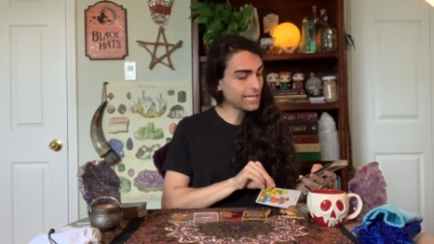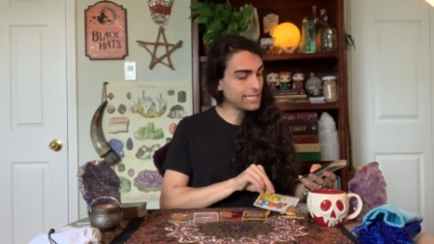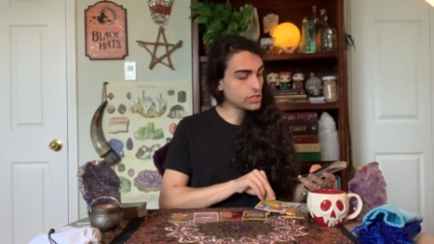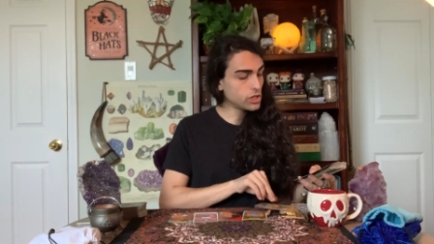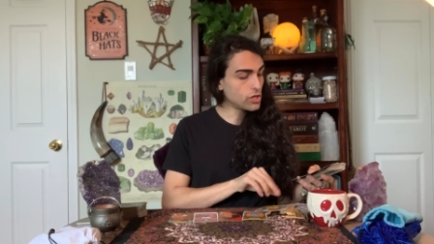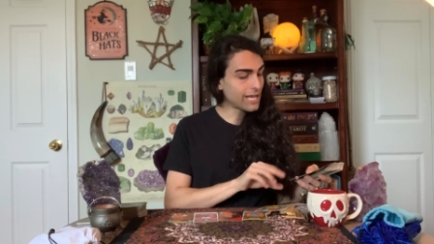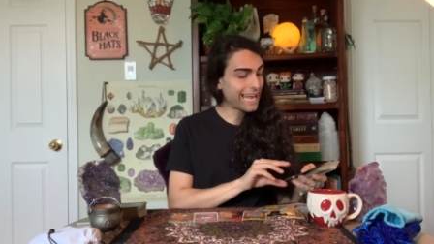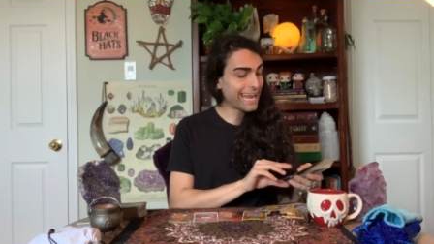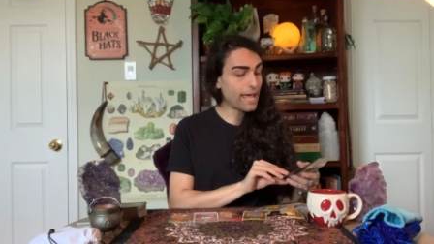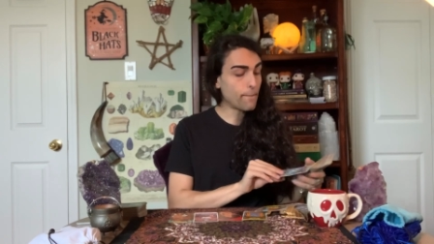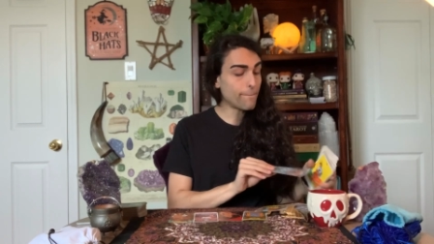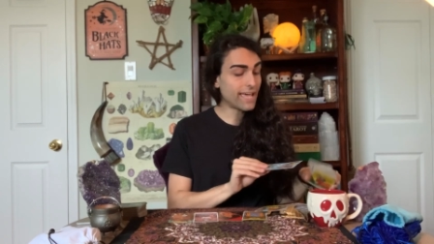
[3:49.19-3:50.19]
let's look at
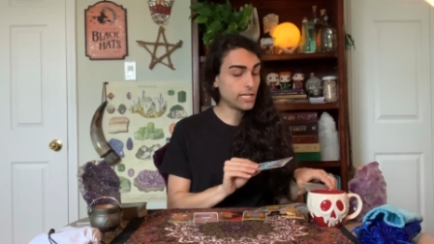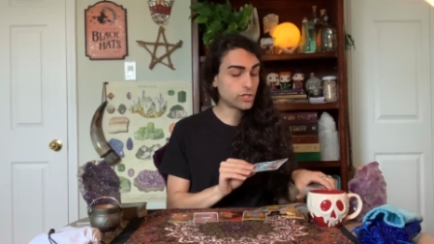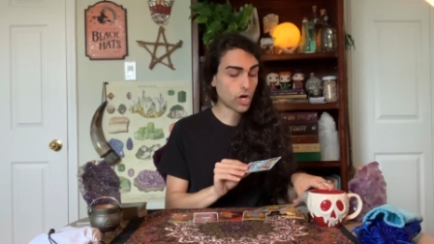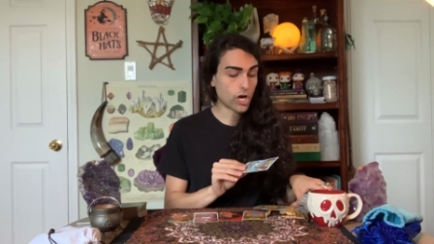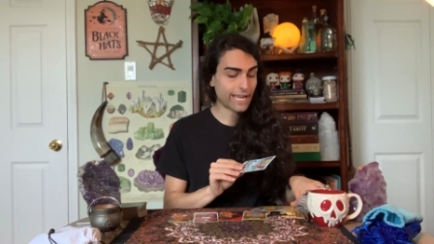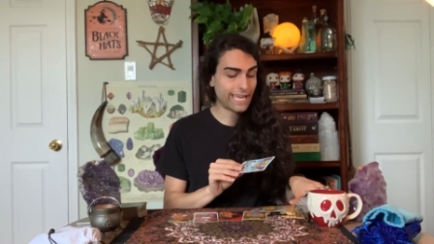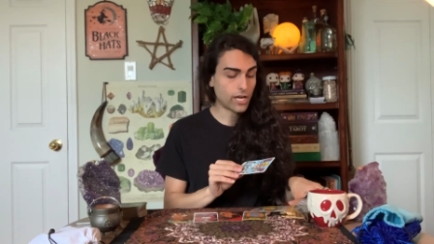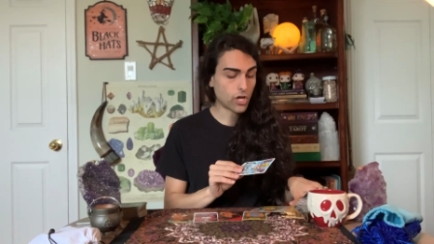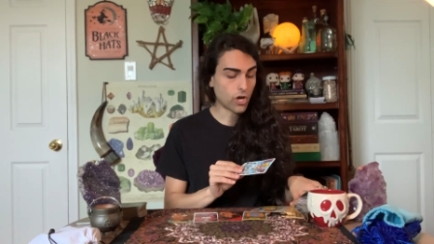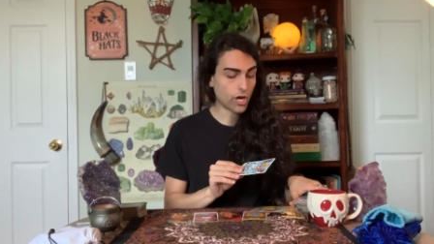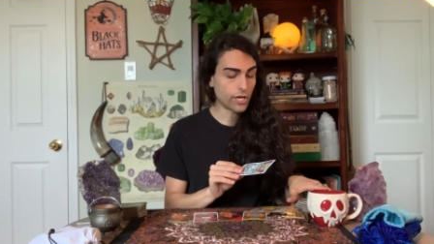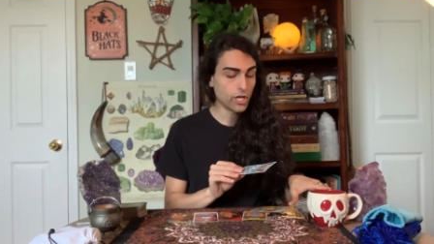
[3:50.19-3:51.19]
a major arcana
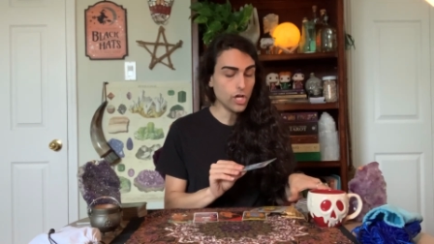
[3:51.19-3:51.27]
card.